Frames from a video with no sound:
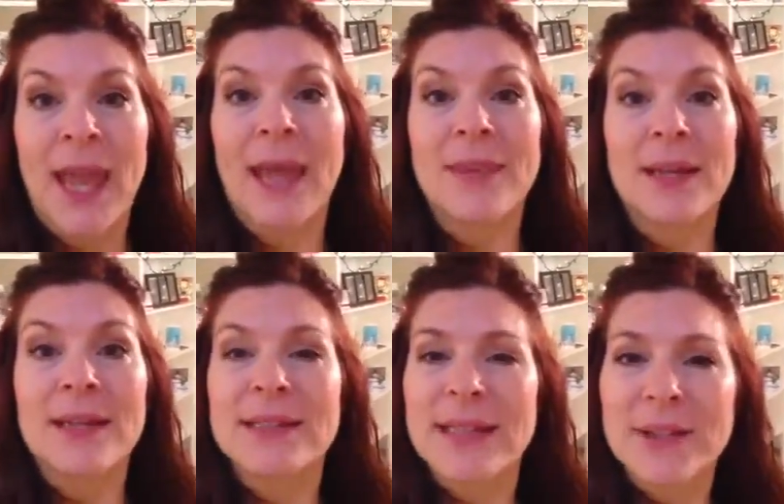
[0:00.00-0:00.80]
And then
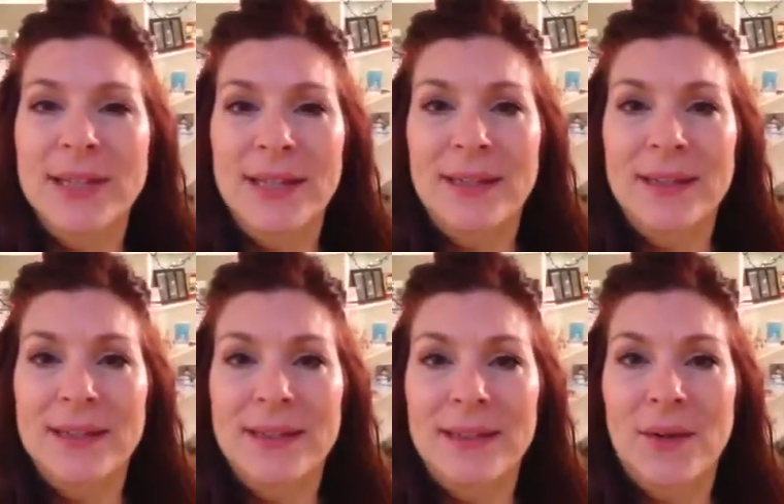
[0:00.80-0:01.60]
clarity.
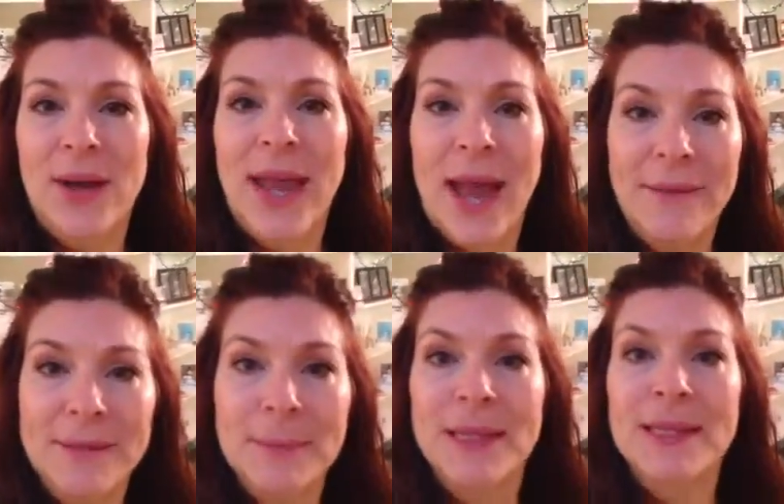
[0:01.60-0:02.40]
You know, I have
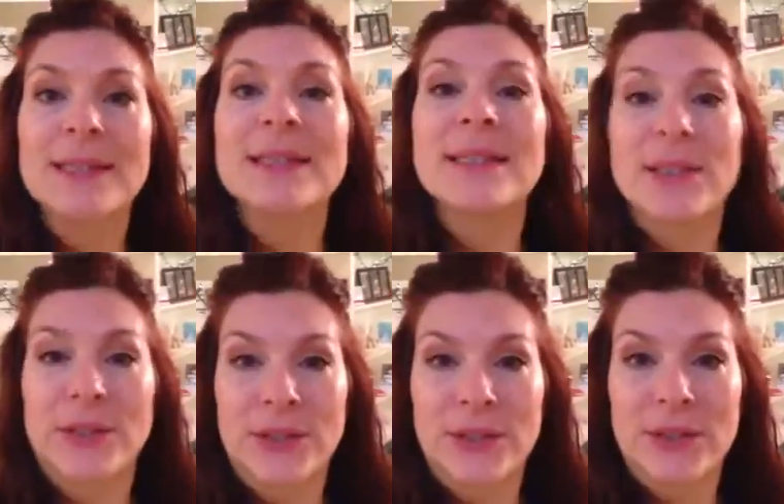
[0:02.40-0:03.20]
to be
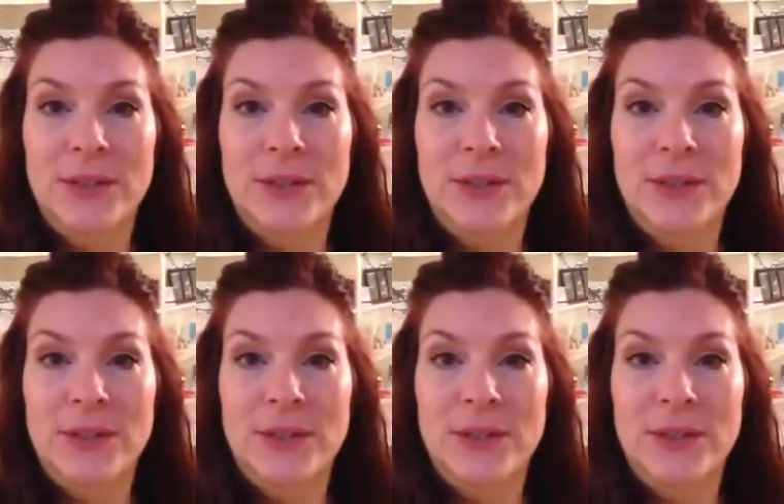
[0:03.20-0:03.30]
clear